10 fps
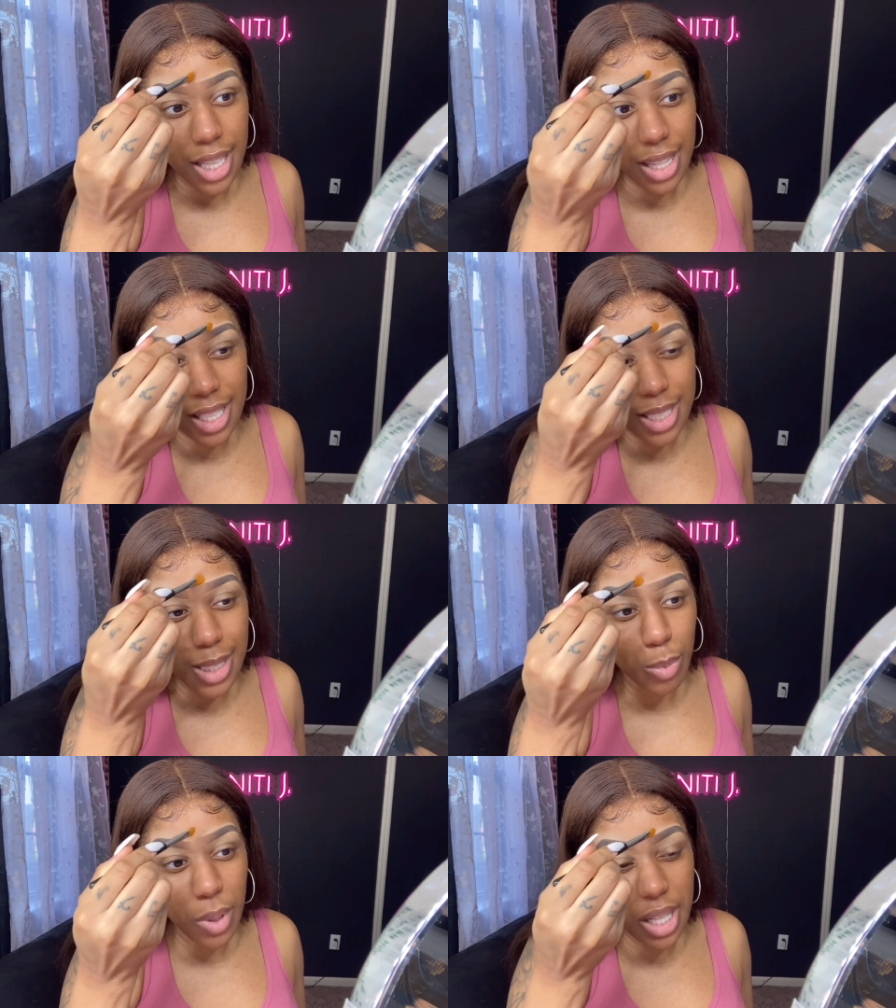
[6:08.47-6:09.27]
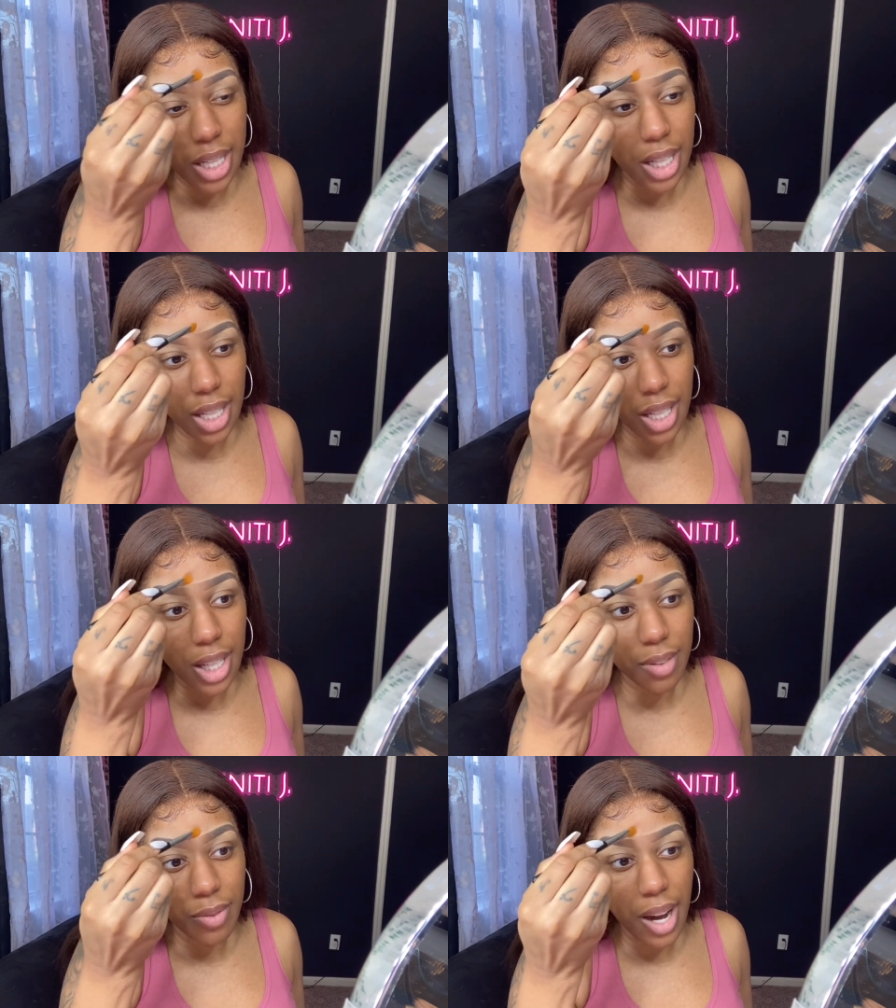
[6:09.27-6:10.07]
this
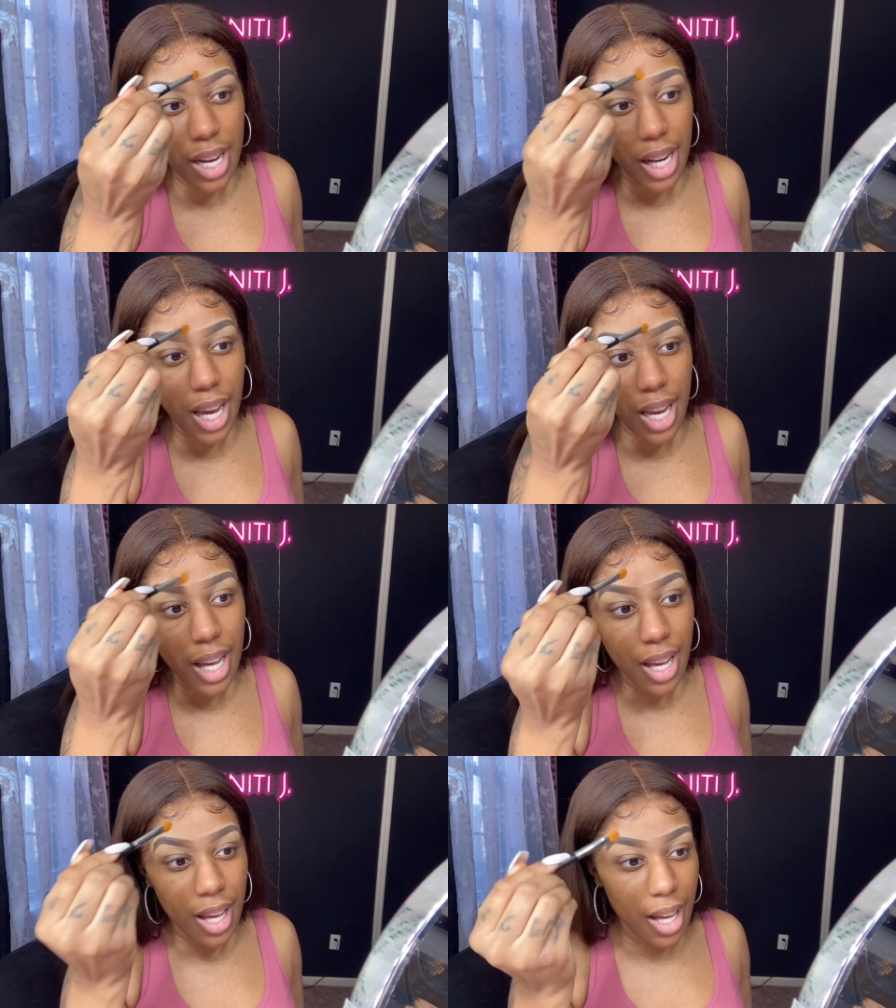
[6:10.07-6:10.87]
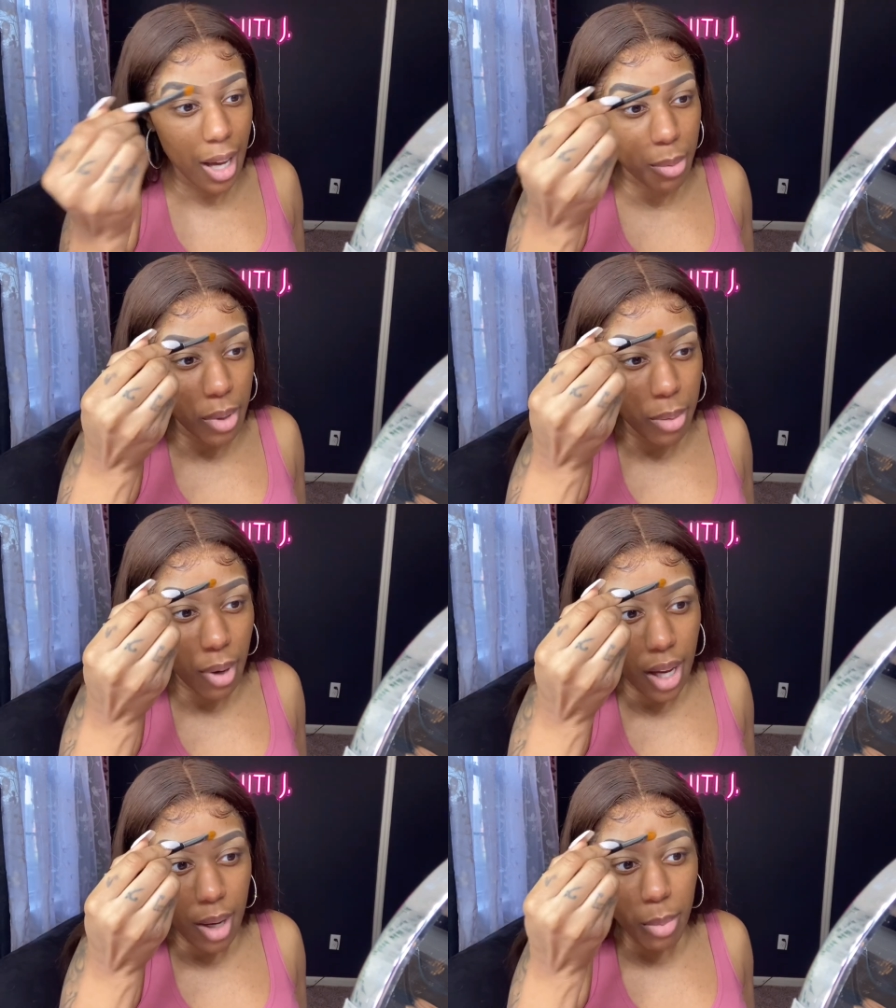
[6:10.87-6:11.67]
weekend, Friday, I'm gonna get
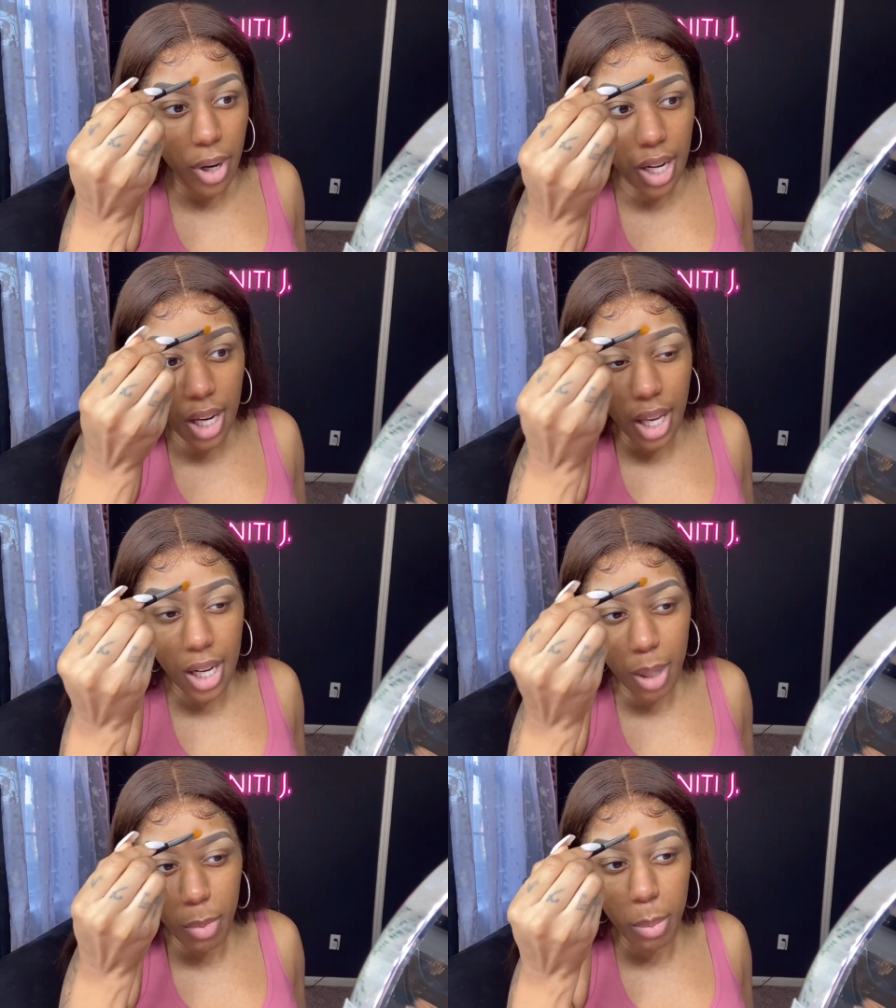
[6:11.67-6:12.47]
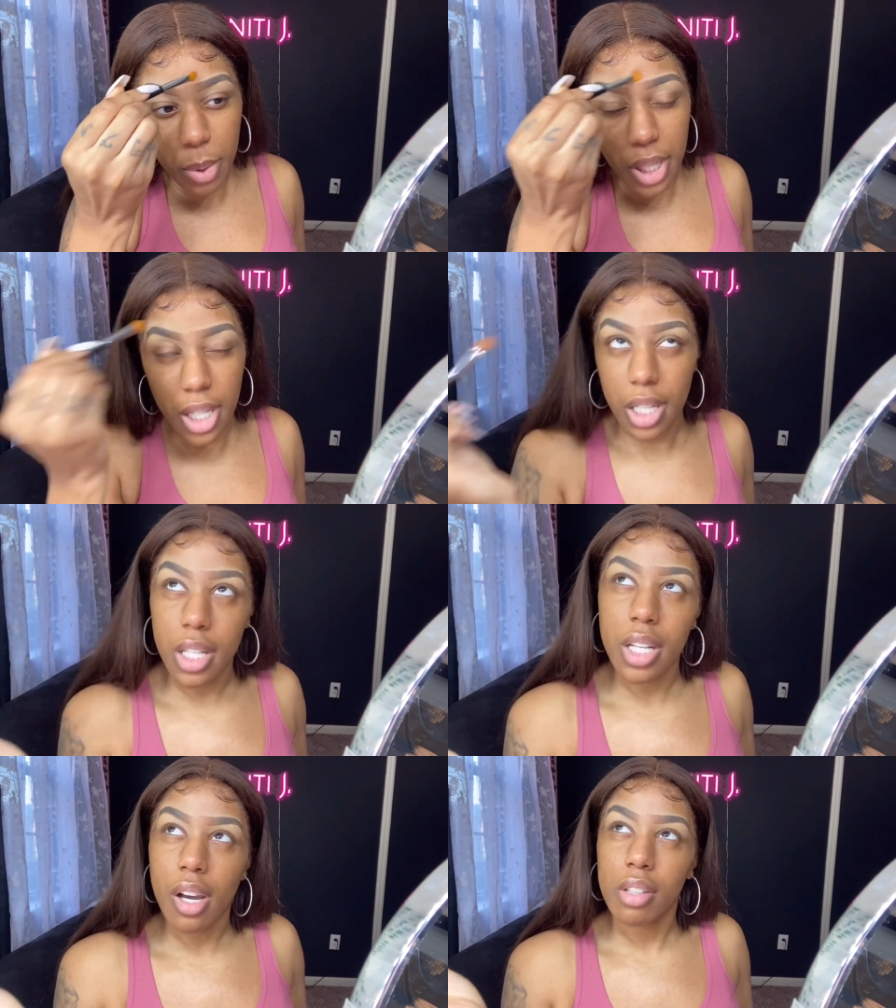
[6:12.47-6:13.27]
my hair braided and I'm gonna
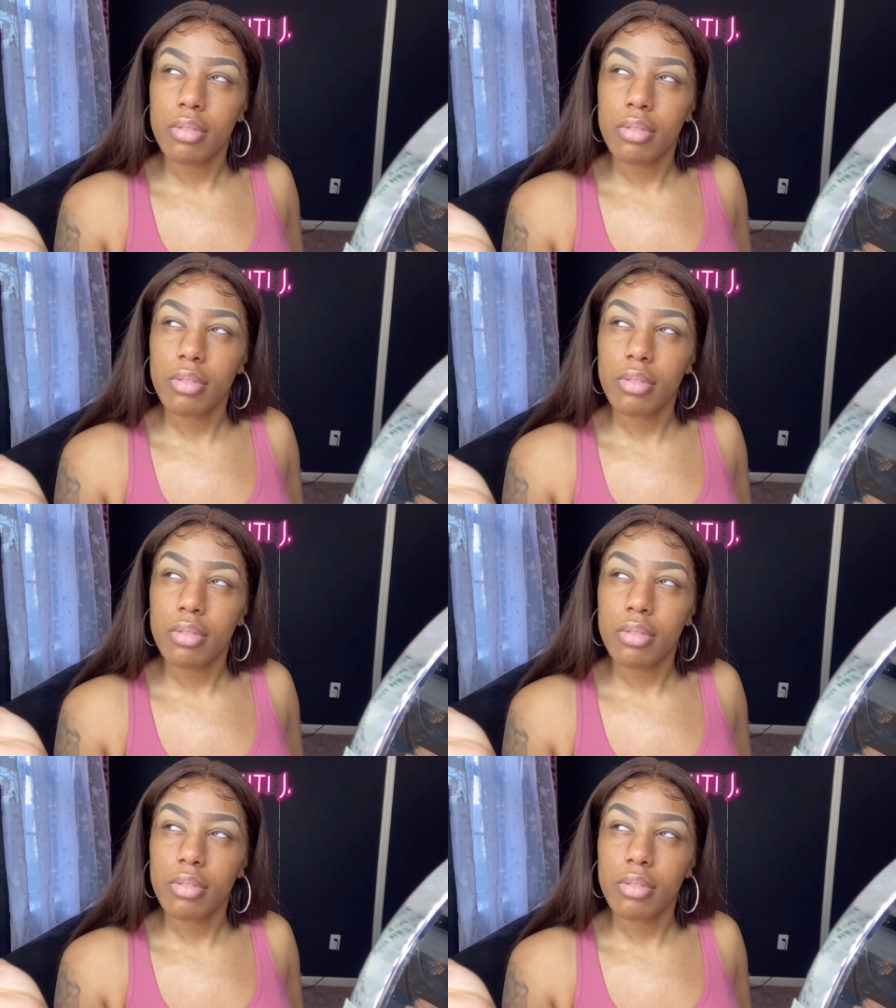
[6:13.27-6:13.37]
be